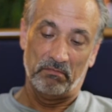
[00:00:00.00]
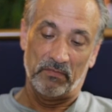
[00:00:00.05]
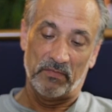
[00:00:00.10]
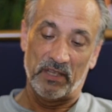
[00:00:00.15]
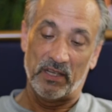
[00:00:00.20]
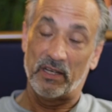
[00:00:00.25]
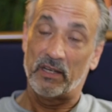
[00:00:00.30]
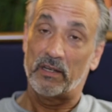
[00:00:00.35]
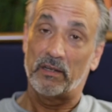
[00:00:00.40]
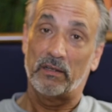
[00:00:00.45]

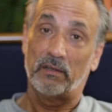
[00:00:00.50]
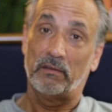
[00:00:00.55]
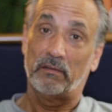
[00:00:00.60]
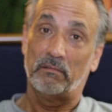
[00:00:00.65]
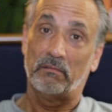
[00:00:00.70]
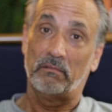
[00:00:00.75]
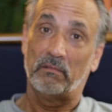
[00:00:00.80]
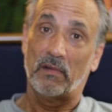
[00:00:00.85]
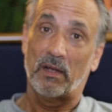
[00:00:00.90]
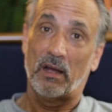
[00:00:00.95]
there
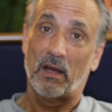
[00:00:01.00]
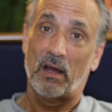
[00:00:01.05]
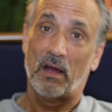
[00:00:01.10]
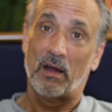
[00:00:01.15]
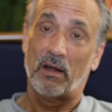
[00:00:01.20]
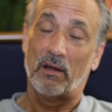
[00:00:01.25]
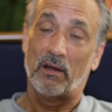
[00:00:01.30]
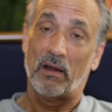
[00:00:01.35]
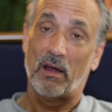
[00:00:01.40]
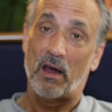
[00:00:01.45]

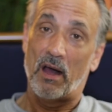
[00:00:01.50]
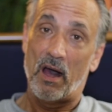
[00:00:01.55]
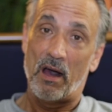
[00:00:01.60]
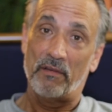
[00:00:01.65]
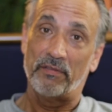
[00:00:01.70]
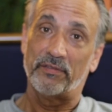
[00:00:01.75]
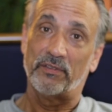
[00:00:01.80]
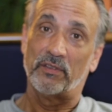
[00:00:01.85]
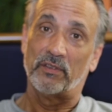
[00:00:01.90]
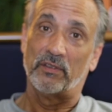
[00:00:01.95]
are
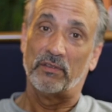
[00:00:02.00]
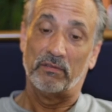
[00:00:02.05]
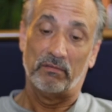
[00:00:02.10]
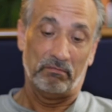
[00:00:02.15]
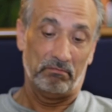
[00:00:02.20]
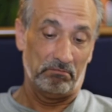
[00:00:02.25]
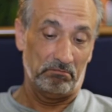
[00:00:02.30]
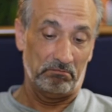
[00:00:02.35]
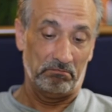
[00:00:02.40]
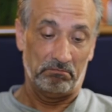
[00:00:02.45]

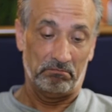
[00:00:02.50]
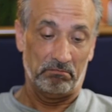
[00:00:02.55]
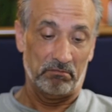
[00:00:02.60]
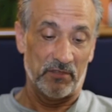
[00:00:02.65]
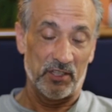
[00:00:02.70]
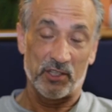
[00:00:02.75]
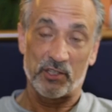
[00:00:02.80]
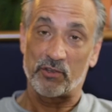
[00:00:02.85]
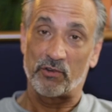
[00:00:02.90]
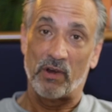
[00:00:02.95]
often
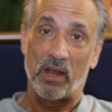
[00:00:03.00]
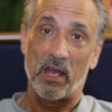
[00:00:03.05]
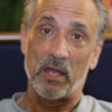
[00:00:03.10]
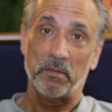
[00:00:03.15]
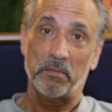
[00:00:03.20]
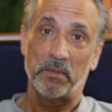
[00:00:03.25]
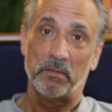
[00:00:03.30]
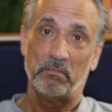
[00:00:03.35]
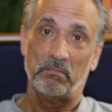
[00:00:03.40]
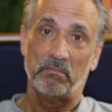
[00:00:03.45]

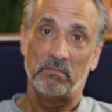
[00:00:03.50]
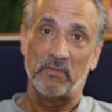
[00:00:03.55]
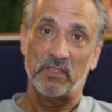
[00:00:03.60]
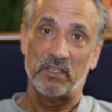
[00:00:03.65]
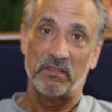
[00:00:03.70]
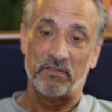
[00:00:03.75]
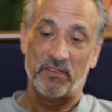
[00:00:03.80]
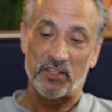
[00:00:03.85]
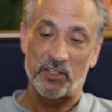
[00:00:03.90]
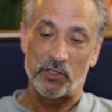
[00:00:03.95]
described
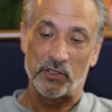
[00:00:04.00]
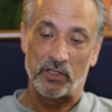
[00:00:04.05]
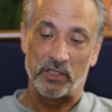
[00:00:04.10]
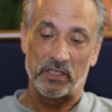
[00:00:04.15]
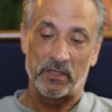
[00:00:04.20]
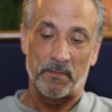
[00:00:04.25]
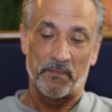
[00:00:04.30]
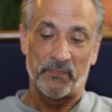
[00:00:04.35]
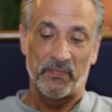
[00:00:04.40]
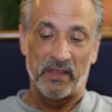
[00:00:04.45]

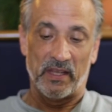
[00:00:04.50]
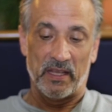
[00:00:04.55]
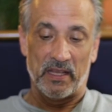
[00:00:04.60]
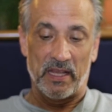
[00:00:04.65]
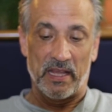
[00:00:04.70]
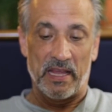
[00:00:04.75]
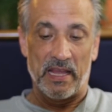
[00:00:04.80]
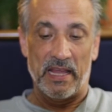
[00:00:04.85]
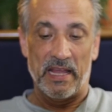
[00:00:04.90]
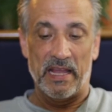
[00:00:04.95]
divisions.
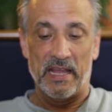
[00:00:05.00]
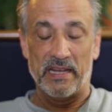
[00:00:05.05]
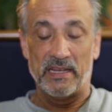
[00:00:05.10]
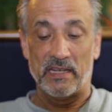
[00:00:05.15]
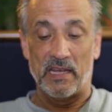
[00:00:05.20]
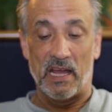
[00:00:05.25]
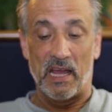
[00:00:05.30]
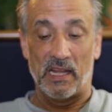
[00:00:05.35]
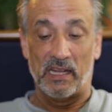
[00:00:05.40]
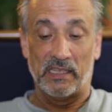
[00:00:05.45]

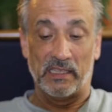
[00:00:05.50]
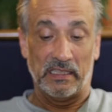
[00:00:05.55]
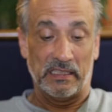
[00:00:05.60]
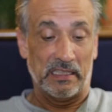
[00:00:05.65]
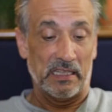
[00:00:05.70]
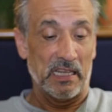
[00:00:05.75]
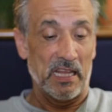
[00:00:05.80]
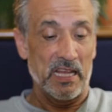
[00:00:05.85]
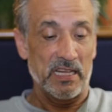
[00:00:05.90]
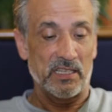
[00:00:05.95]
And I'd
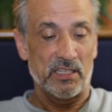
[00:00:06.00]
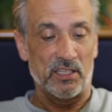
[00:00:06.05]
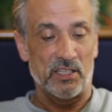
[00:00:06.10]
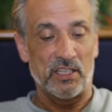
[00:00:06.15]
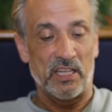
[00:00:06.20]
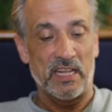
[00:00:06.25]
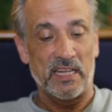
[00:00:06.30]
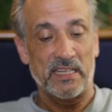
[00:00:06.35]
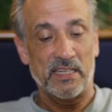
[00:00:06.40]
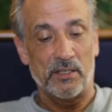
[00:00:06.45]
like to
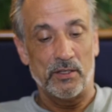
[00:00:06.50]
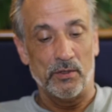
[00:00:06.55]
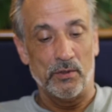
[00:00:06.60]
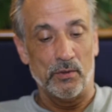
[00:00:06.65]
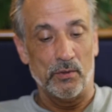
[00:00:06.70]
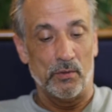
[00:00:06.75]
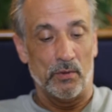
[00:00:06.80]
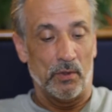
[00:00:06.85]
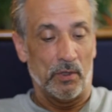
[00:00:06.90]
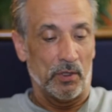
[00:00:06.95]
take
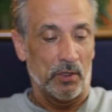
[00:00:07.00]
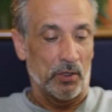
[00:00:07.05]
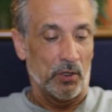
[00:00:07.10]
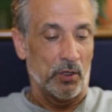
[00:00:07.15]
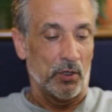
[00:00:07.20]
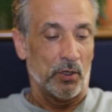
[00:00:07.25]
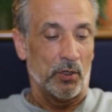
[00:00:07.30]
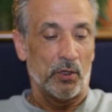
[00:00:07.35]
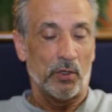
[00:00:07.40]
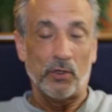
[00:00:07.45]
you
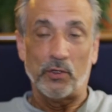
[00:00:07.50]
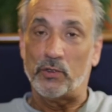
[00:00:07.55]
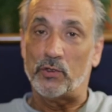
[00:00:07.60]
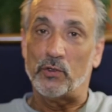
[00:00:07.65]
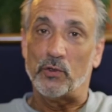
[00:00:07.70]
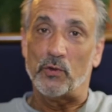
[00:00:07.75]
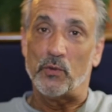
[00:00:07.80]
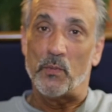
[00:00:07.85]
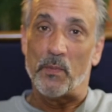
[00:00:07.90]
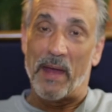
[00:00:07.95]

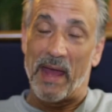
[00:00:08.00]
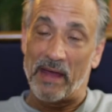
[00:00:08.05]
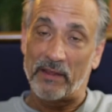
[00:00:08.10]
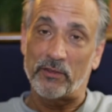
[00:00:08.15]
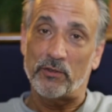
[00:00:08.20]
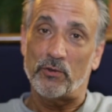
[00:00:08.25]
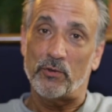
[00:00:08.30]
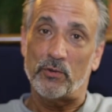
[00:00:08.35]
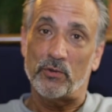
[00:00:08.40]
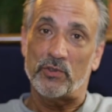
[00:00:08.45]
to
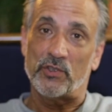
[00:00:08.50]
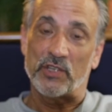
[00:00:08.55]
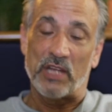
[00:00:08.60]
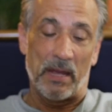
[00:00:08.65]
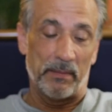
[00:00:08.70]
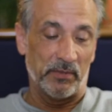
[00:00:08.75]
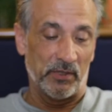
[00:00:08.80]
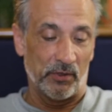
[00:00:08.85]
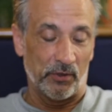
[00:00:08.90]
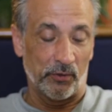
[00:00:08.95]
Matthew
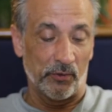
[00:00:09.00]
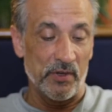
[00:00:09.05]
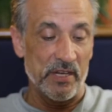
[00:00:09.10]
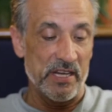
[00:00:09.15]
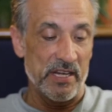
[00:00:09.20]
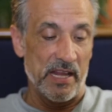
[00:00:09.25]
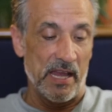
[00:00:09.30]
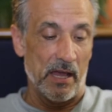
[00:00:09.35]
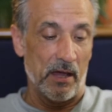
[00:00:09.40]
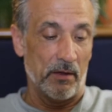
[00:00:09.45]
chapter
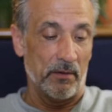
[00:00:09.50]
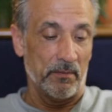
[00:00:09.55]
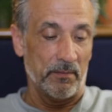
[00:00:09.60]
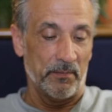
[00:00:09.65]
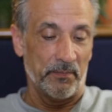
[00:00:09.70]
three now,